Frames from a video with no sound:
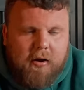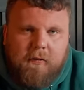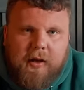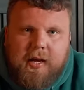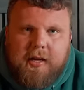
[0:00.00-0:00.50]
you know,
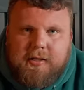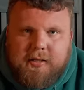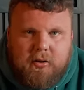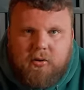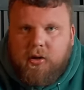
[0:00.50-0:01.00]

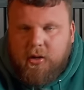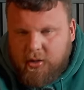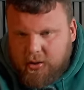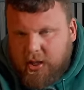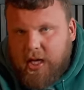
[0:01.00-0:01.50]
Vegas,
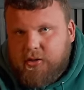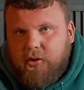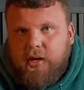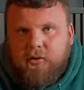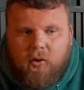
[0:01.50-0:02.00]

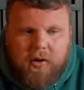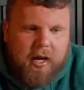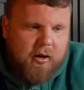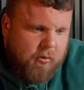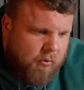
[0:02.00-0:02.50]
Glasgow, then Rogue, and
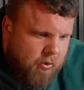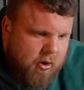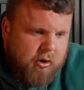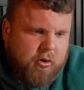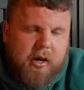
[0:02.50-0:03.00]
then
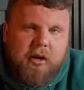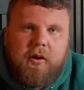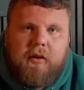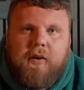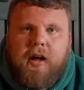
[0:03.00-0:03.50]
you know,
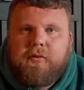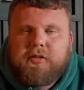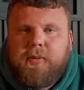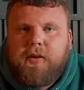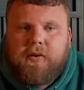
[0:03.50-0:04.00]
2025 will
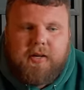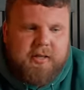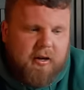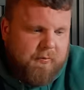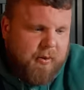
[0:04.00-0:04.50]
speak for itself,